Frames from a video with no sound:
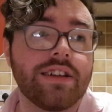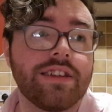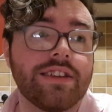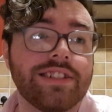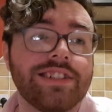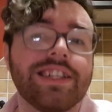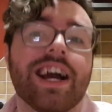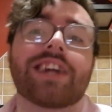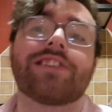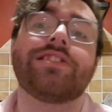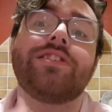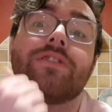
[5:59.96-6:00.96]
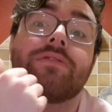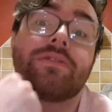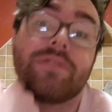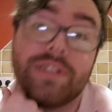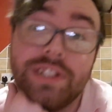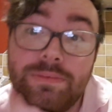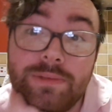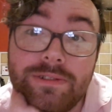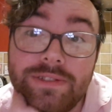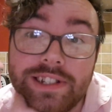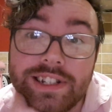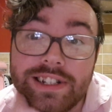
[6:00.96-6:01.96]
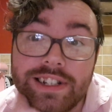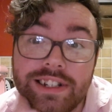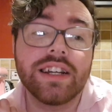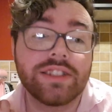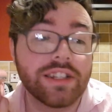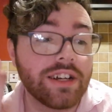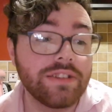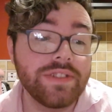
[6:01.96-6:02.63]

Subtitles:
This is actually going really smoothly. It's a lot of